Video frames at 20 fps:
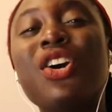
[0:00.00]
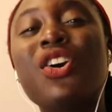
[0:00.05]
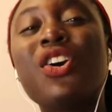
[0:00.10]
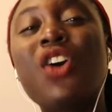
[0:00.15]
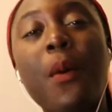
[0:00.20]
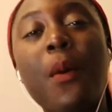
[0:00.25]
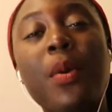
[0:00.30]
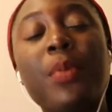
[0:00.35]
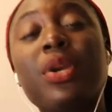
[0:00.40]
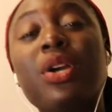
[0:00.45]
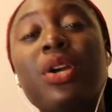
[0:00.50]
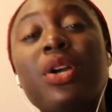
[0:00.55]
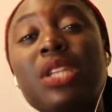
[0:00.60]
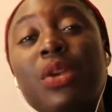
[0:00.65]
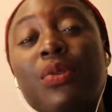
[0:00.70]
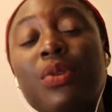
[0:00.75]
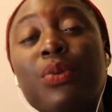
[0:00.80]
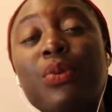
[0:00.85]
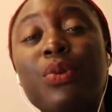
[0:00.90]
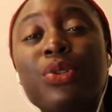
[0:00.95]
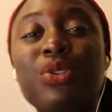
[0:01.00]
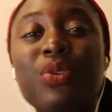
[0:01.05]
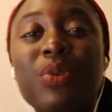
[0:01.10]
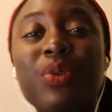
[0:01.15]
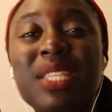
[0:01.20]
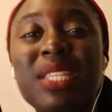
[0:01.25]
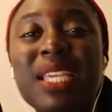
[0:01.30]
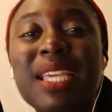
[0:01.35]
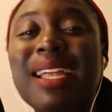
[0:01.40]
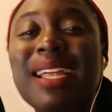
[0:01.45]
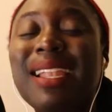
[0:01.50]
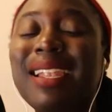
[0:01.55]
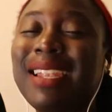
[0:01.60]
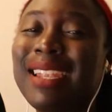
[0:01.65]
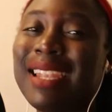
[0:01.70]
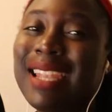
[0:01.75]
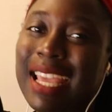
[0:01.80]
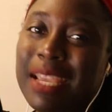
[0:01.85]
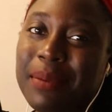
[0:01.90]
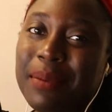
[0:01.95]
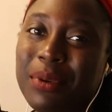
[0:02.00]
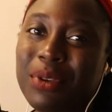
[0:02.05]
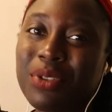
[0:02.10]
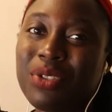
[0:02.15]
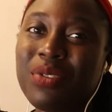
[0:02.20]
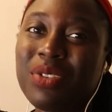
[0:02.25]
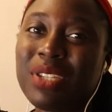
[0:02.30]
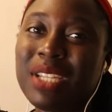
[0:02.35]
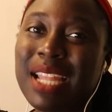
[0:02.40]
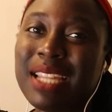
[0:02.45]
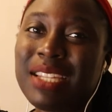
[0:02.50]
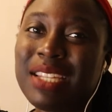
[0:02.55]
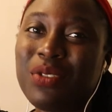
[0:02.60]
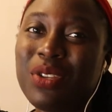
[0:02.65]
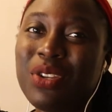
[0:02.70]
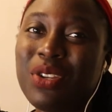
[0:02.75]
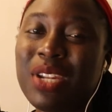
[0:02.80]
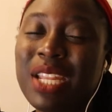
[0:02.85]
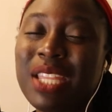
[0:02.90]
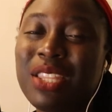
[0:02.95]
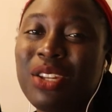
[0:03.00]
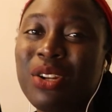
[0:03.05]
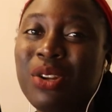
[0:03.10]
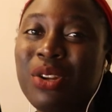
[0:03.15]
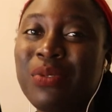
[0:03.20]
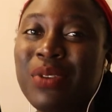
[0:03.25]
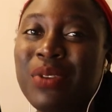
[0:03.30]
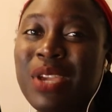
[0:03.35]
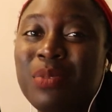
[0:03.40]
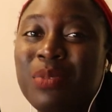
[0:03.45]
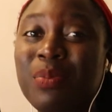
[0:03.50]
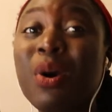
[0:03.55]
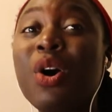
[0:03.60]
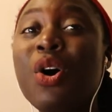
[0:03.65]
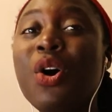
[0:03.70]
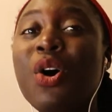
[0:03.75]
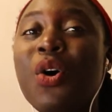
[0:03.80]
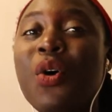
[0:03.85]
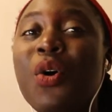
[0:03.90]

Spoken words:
Comment because I really want to know what you think. Like because you obviously like this video, and hit the notification bell